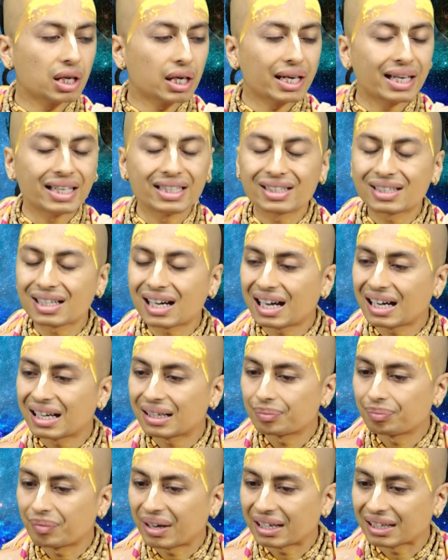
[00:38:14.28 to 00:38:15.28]

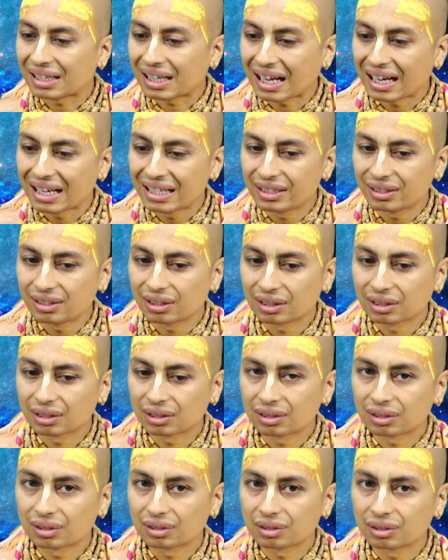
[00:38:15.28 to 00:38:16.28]
entire mankind
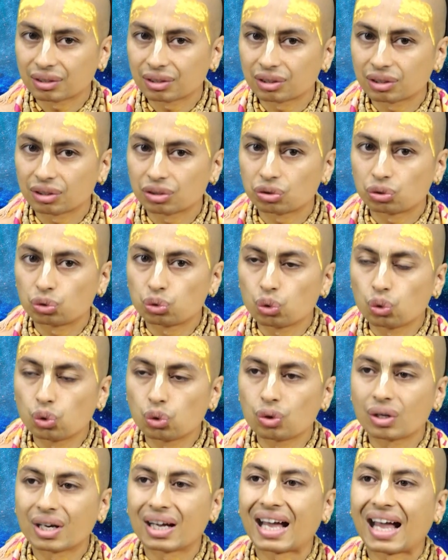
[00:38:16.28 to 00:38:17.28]

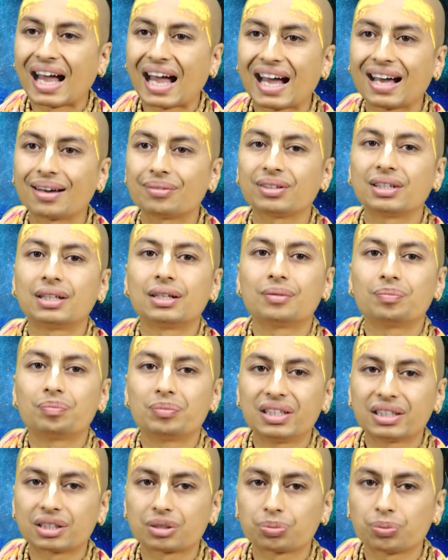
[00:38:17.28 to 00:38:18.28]
to have a
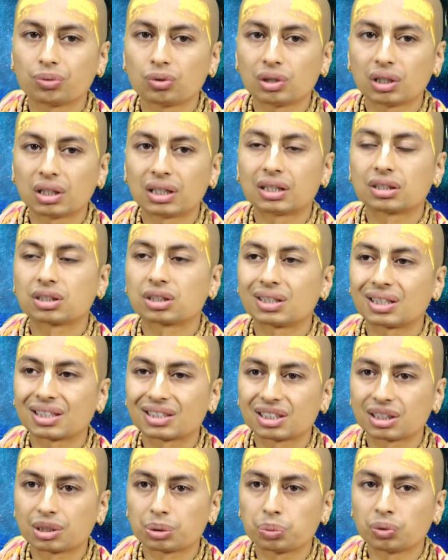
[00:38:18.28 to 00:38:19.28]
blissful,
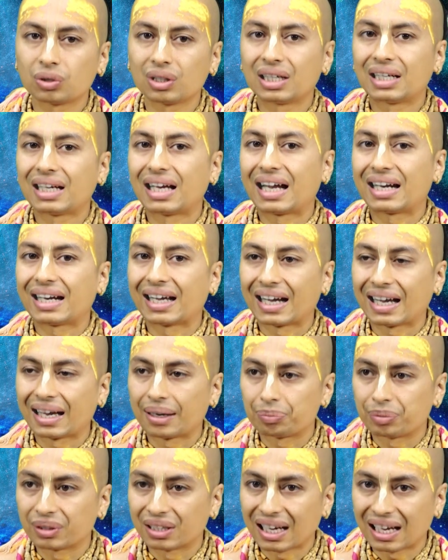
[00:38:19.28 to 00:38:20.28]
successful and
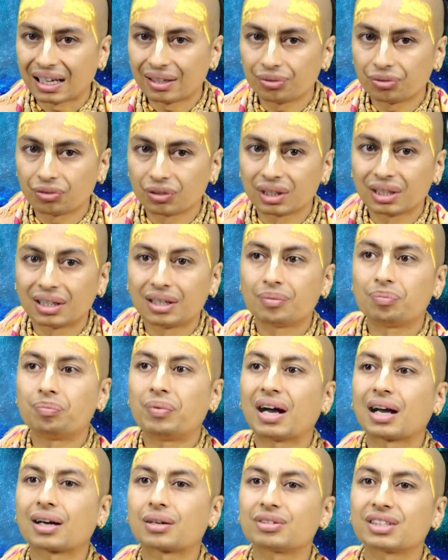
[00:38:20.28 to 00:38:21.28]
happy life.
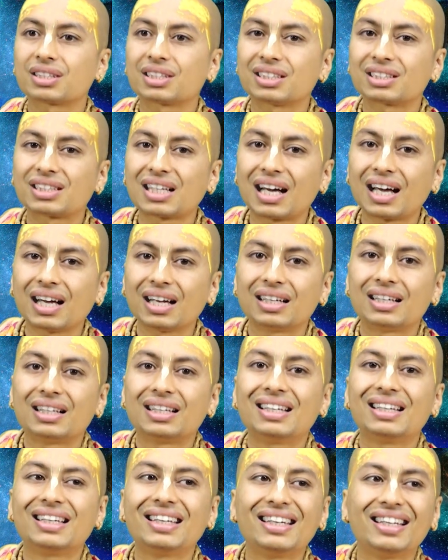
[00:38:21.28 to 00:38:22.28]
Bhagavad Gita
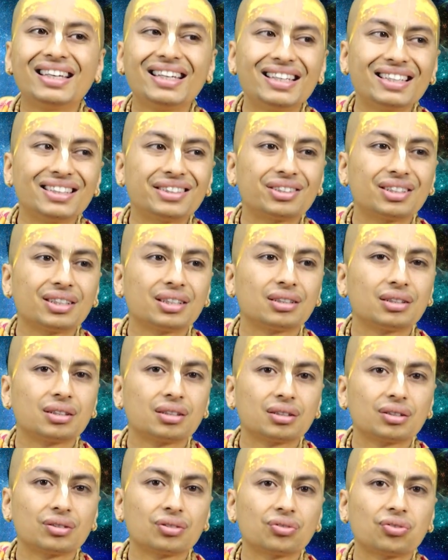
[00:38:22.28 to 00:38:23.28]
is
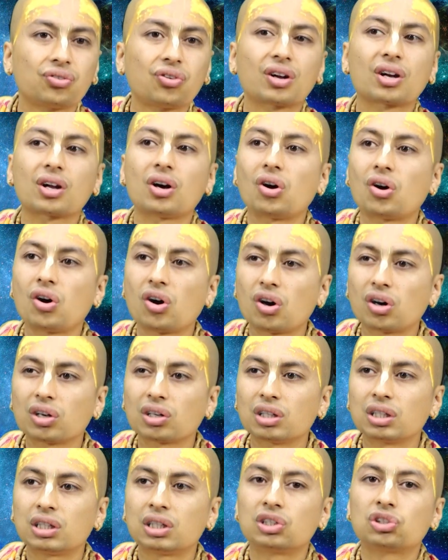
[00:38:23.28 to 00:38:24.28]
for
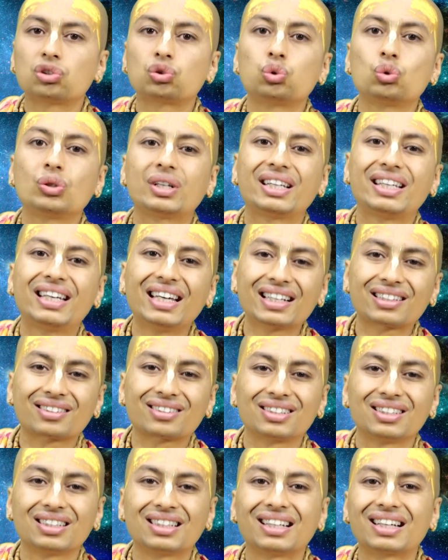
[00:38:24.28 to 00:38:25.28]
all to
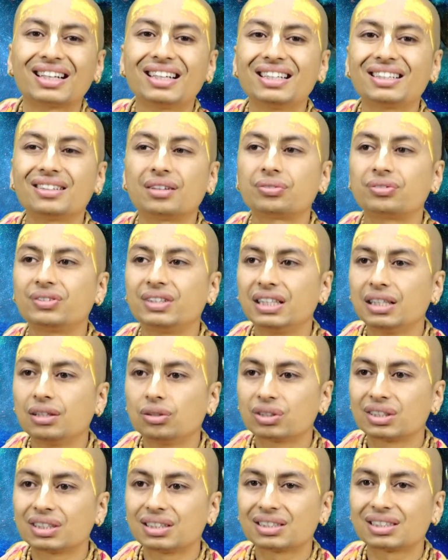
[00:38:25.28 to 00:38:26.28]
get rid of
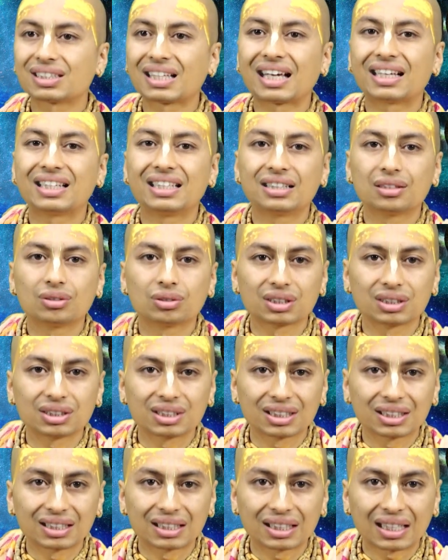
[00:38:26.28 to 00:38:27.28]
delusions and
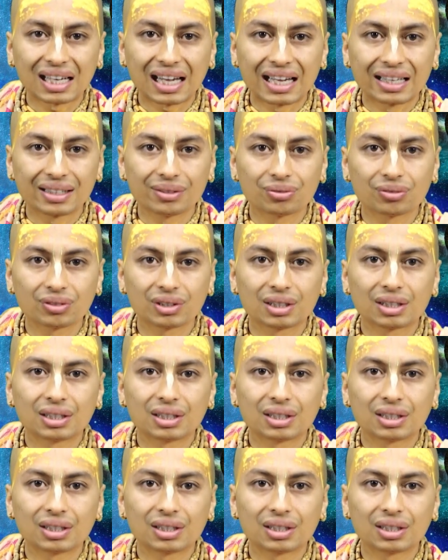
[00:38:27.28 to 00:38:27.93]
illusions in the life,